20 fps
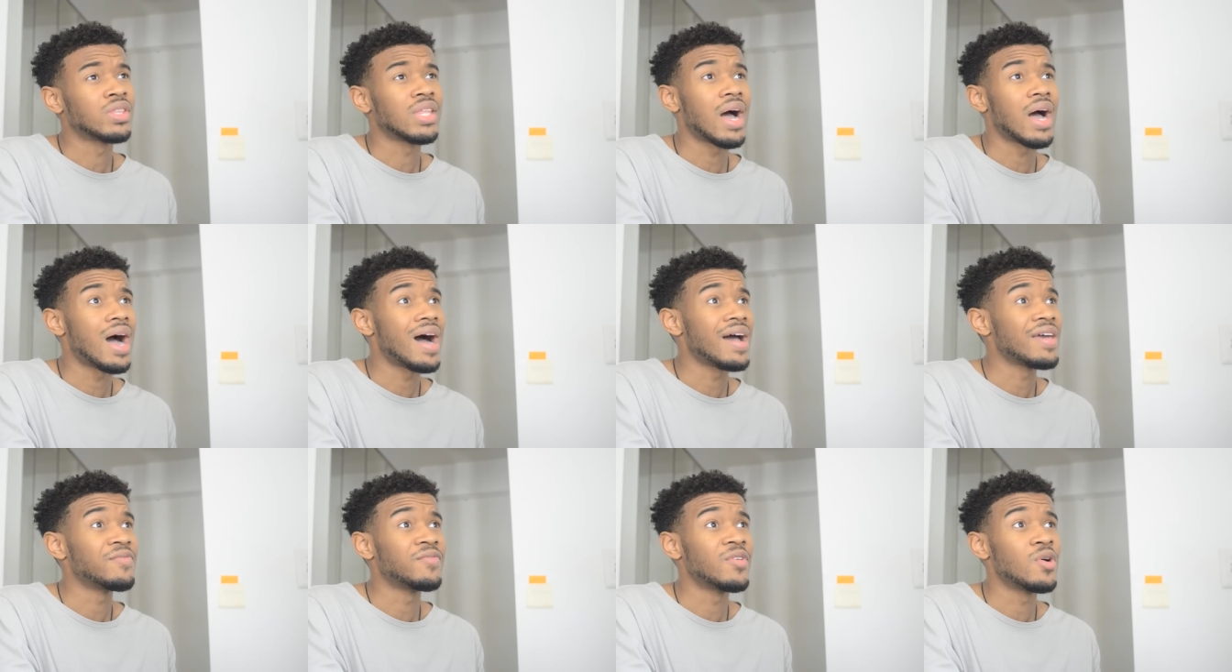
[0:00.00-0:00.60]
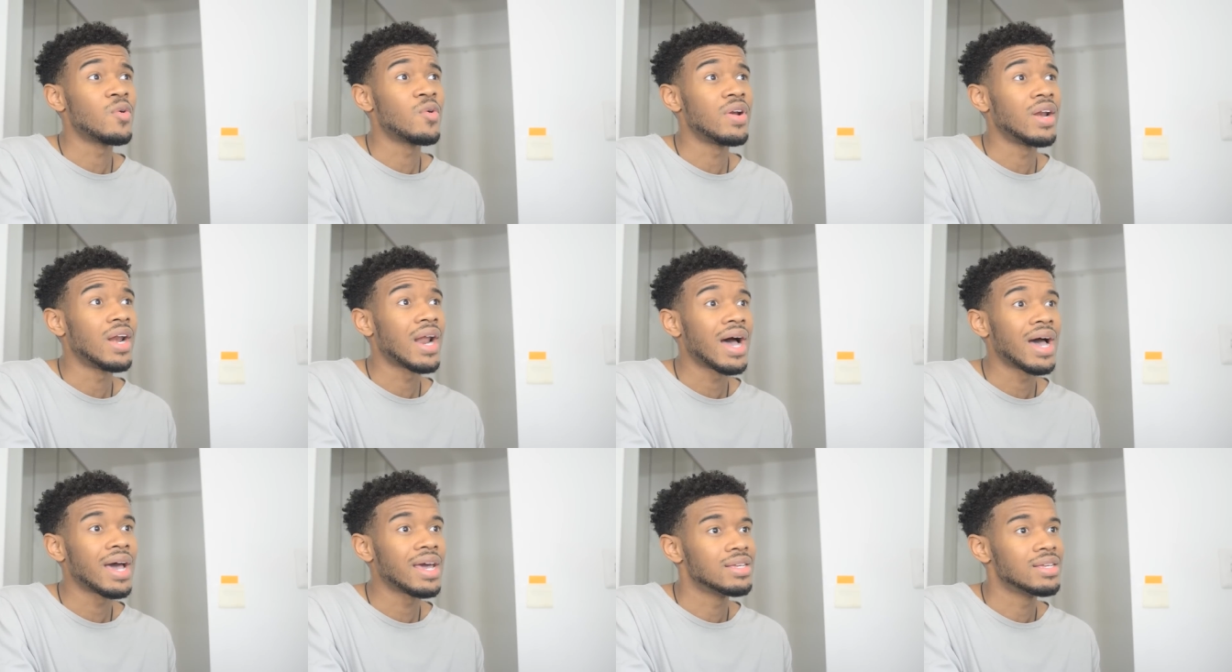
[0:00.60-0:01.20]
with the iPhone
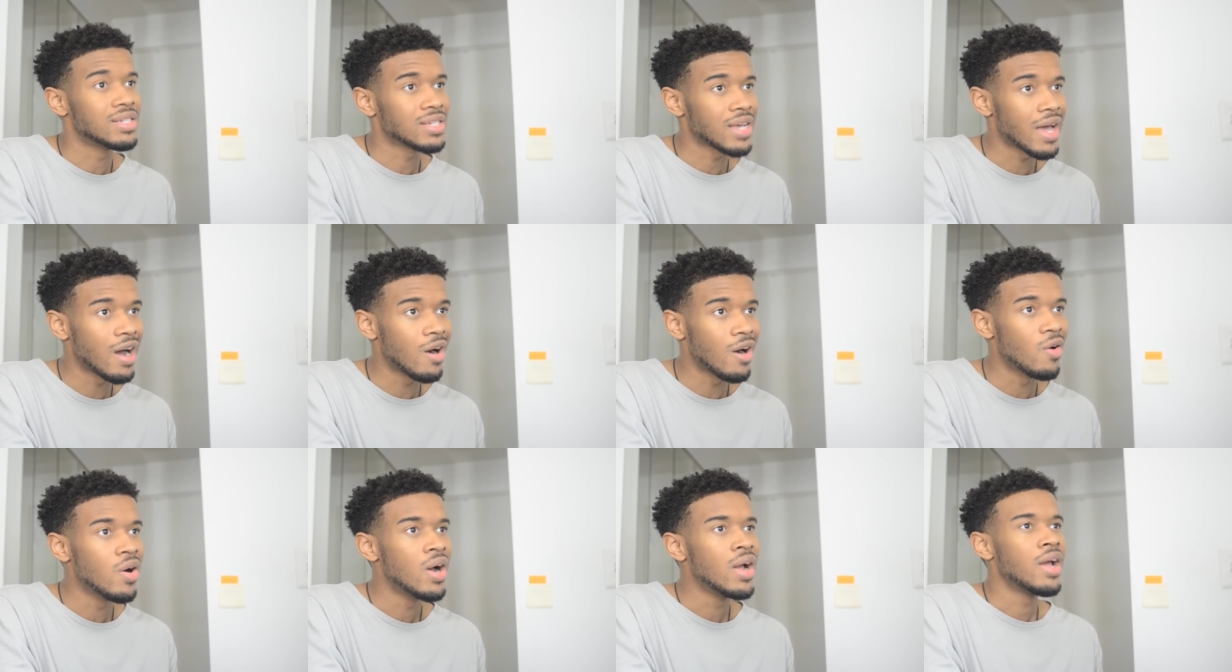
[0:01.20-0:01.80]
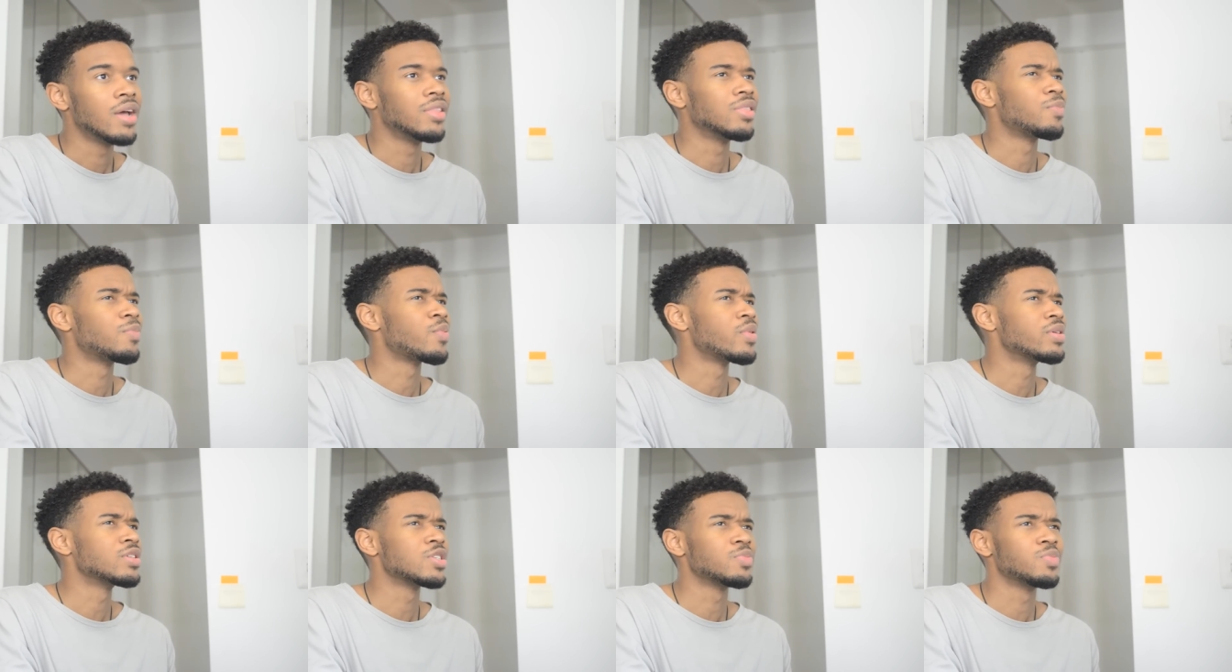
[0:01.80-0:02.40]
9s out and the
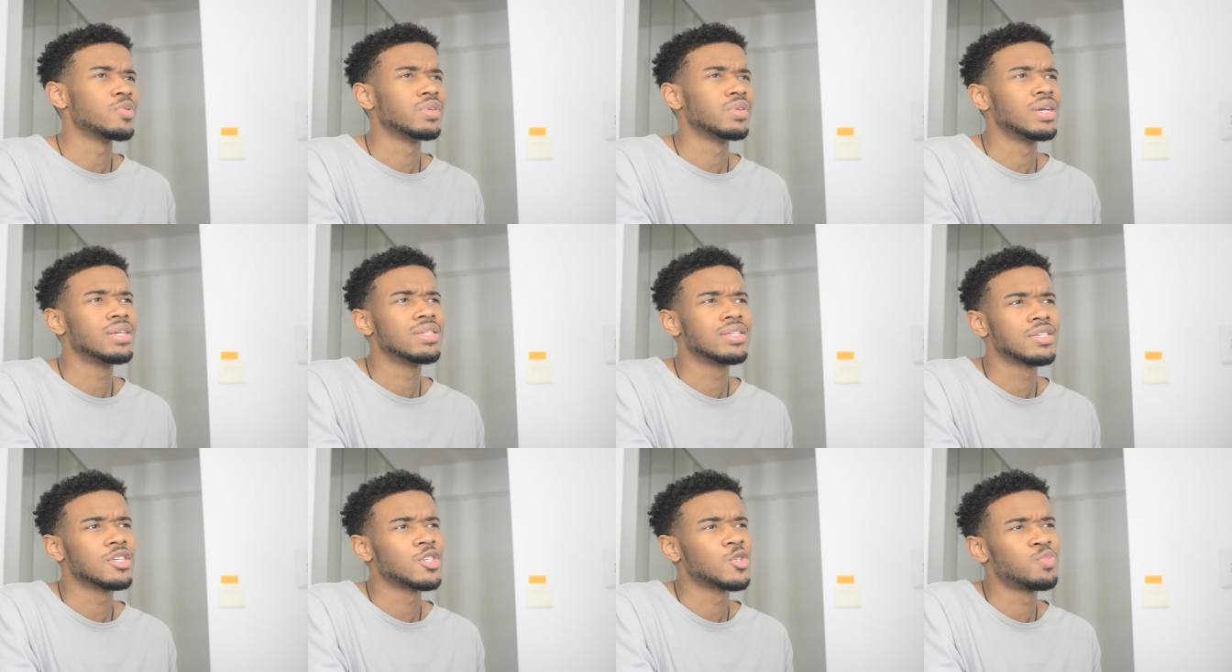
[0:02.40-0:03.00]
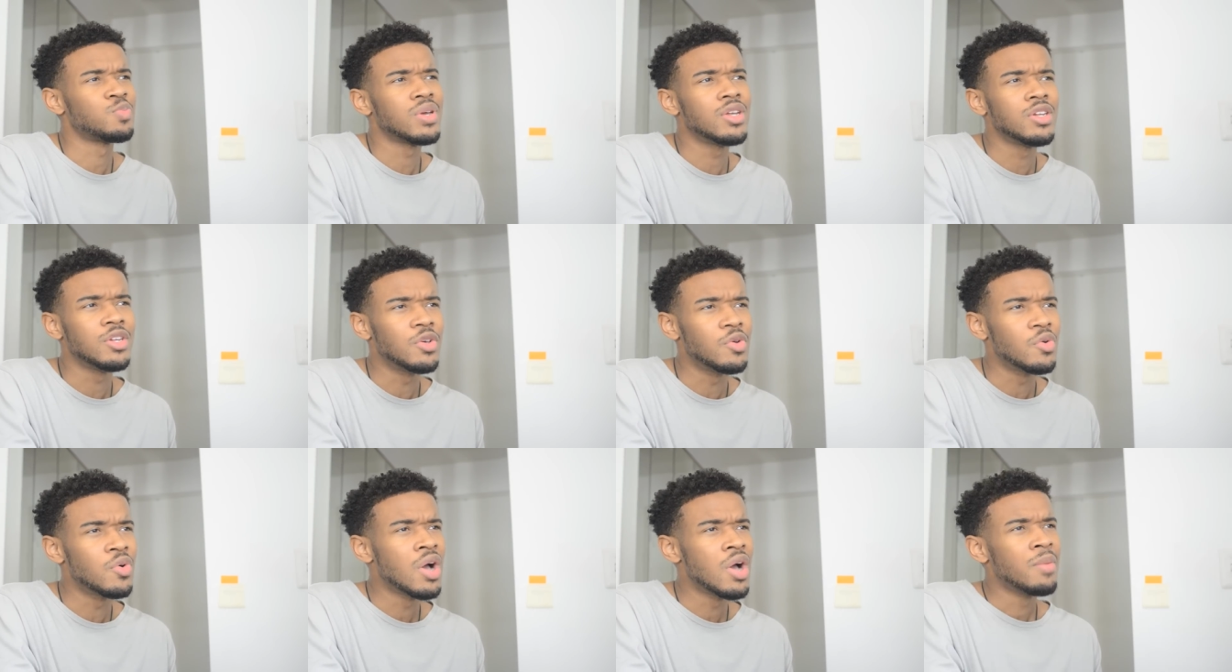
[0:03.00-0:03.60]
principal didn't
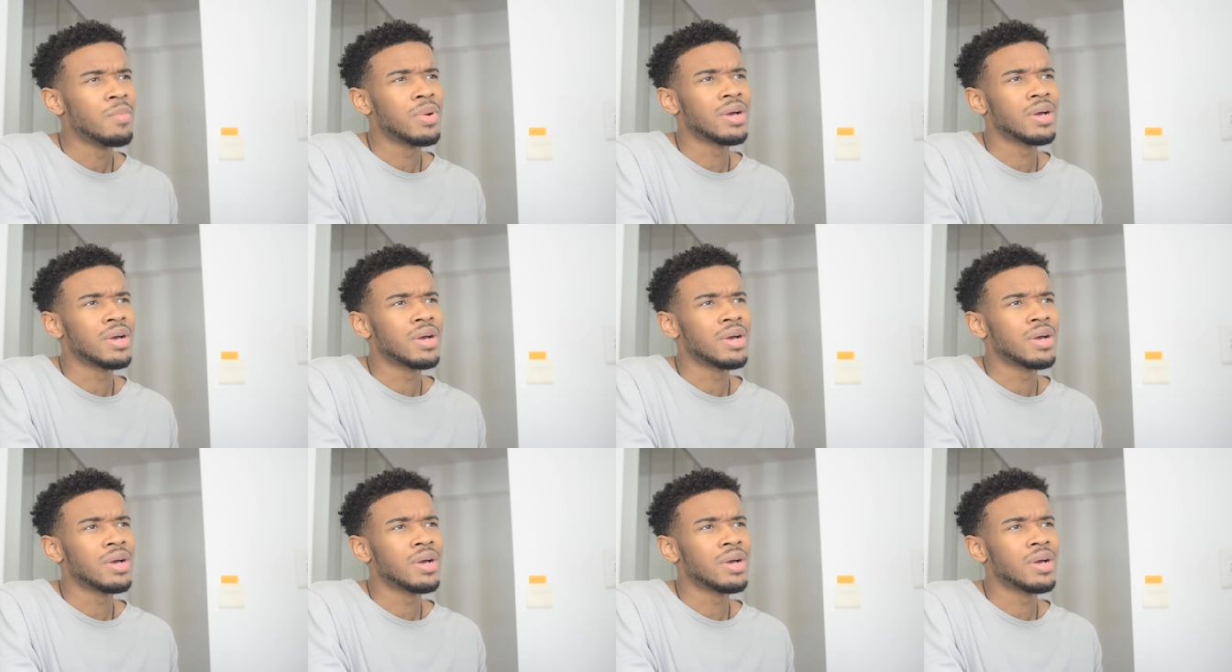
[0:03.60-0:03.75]
suspend you